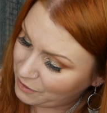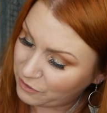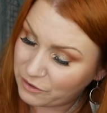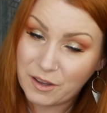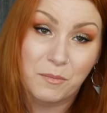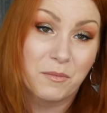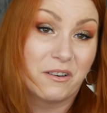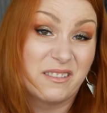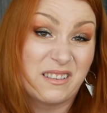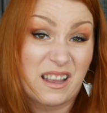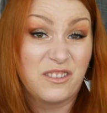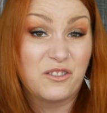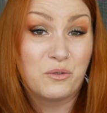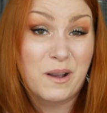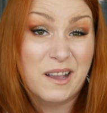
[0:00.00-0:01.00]
In the summer, I
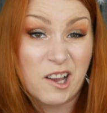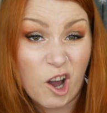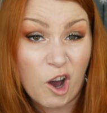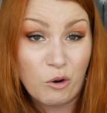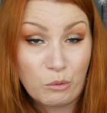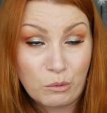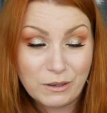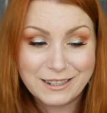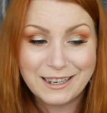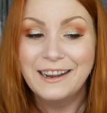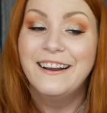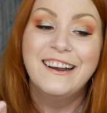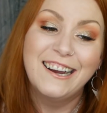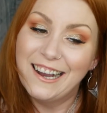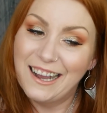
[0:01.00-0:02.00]
tend to wear gold
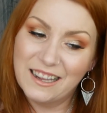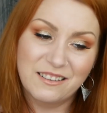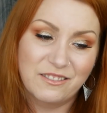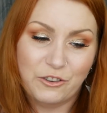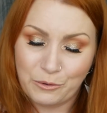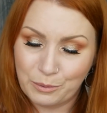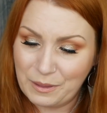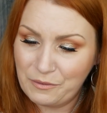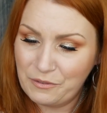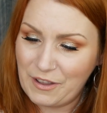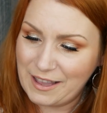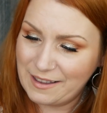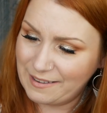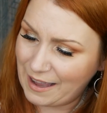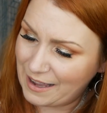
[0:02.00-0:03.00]
and just with a
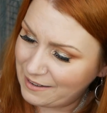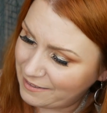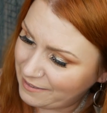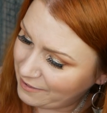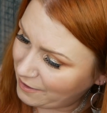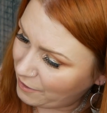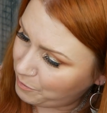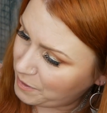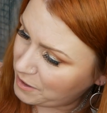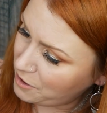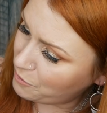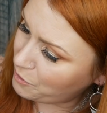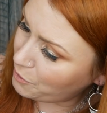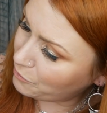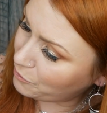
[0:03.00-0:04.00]
fake tan and stuff. But
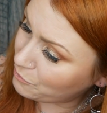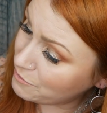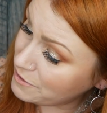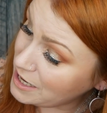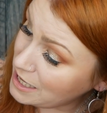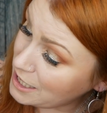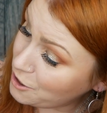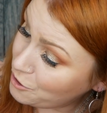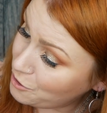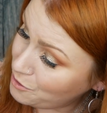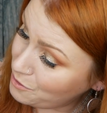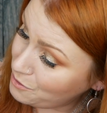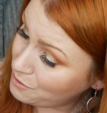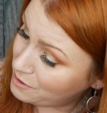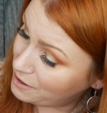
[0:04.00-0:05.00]
no, those are really
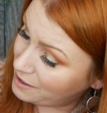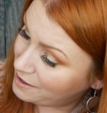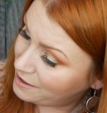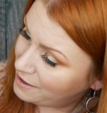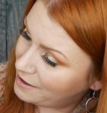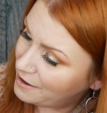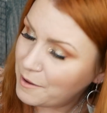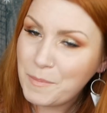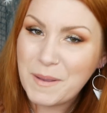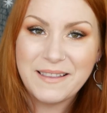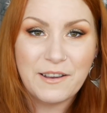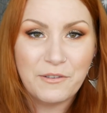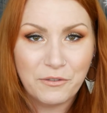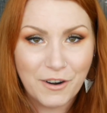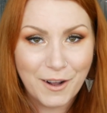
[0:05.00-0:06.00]
cool
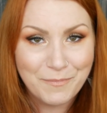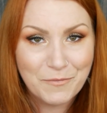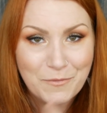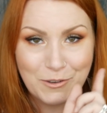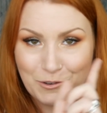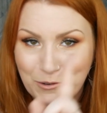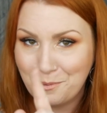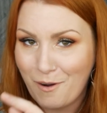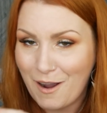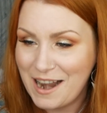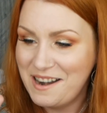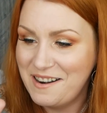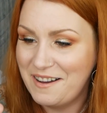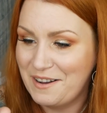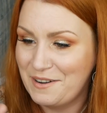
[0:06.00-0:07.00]
bit different, which is what
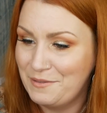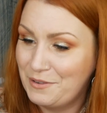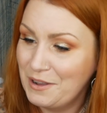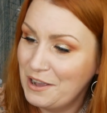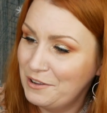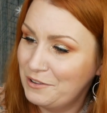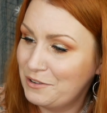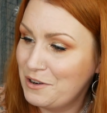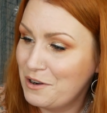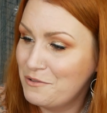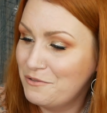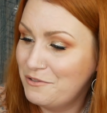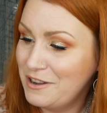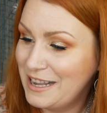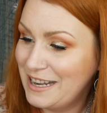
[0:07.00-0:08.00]
I love. So
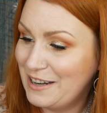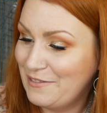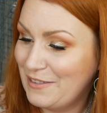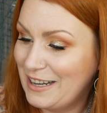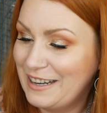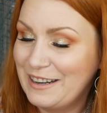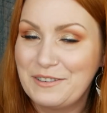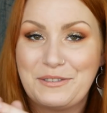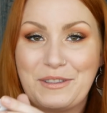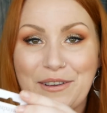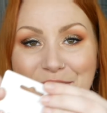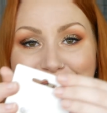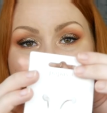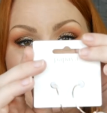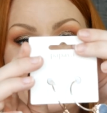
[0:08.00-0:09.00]
no, really, really love
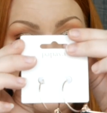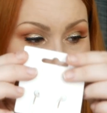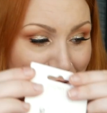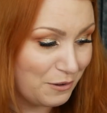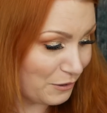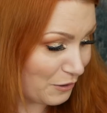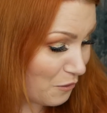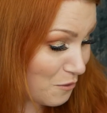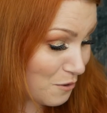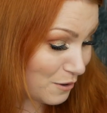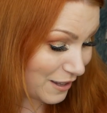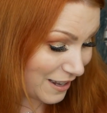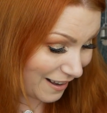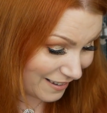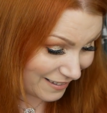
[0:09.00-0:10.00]
those. So no, those are
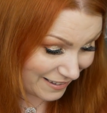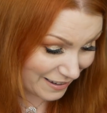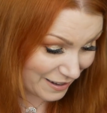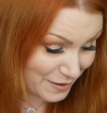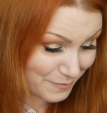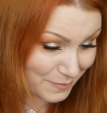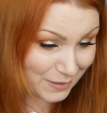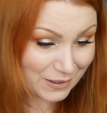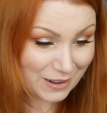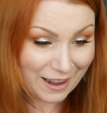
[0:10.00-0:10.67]
all the items.